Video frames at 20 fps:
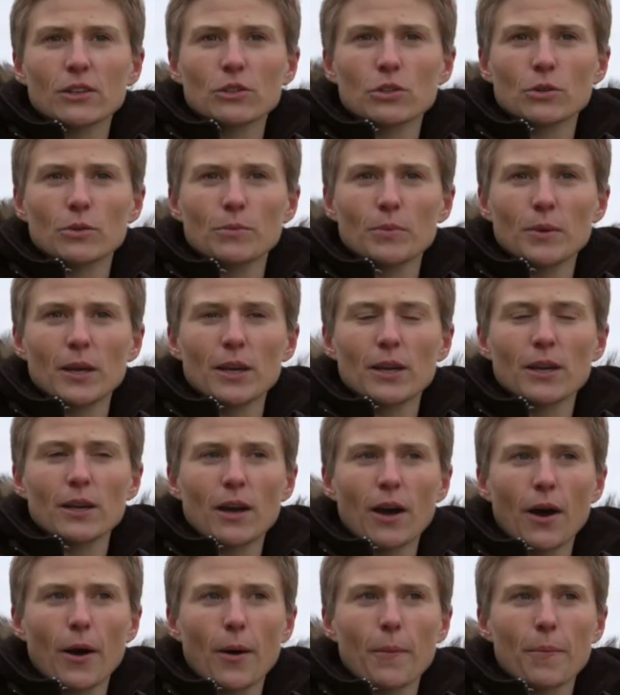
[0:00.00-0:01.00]
should be
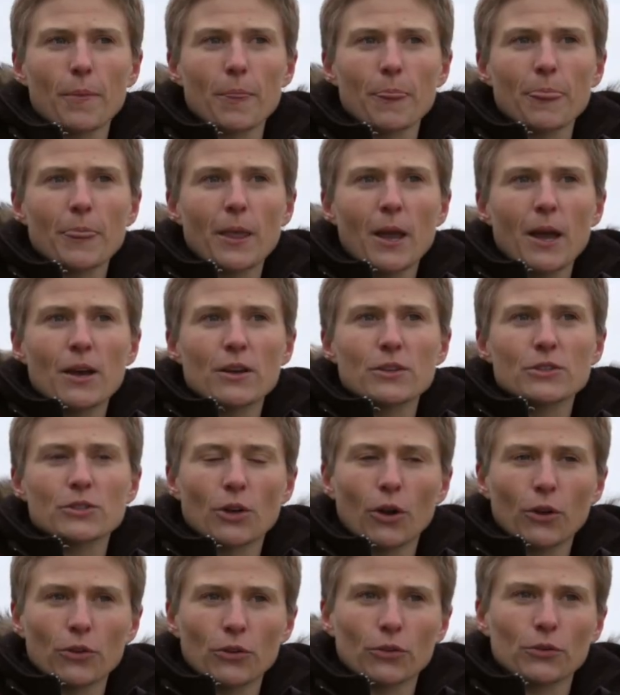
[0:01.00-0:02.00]

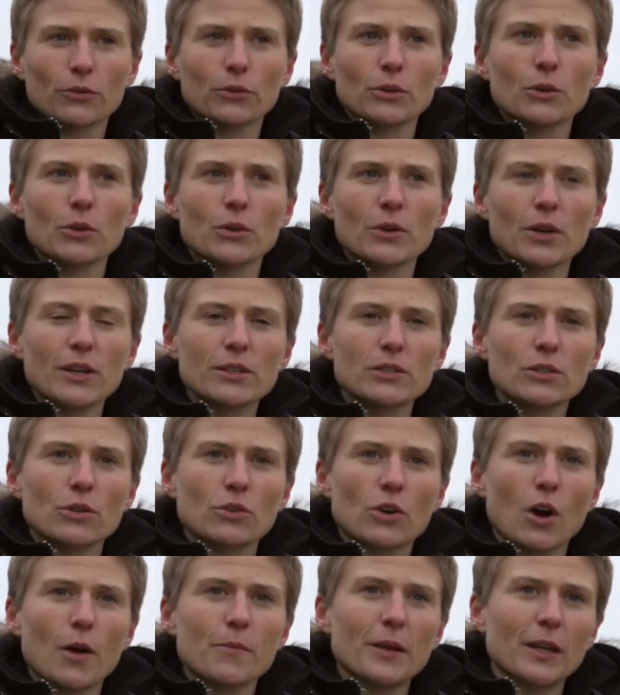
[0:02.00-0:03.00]
thought through is the
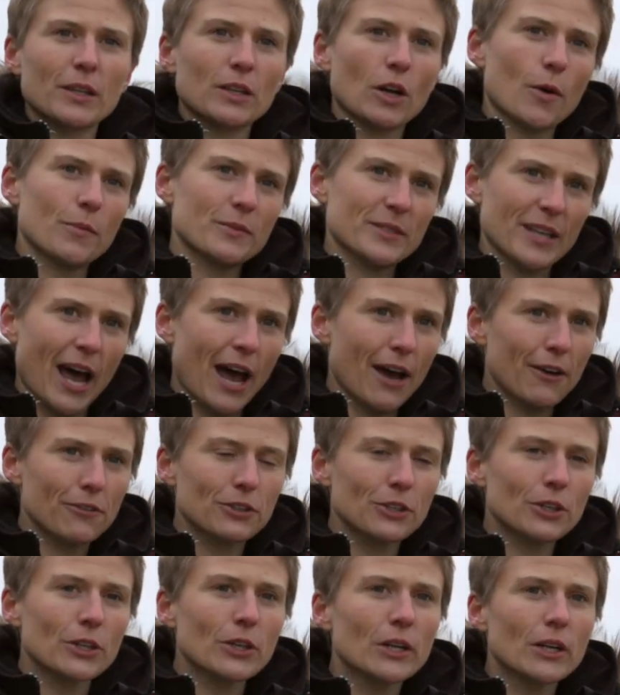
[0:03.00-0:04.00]
crop that comes
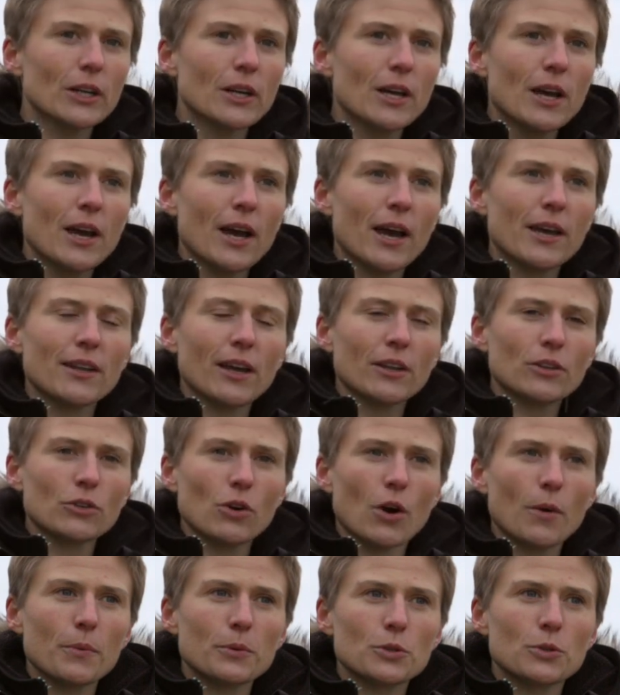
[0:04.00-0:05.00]
after. and that
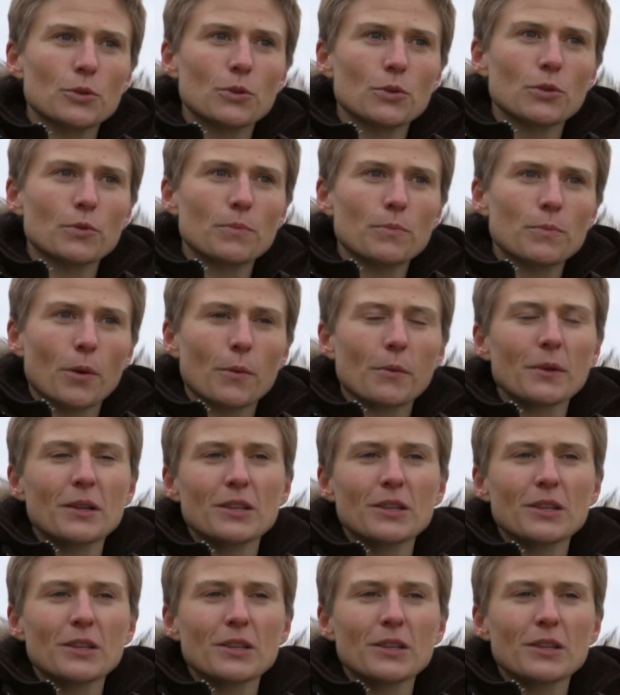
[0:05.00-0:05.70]
crop should probably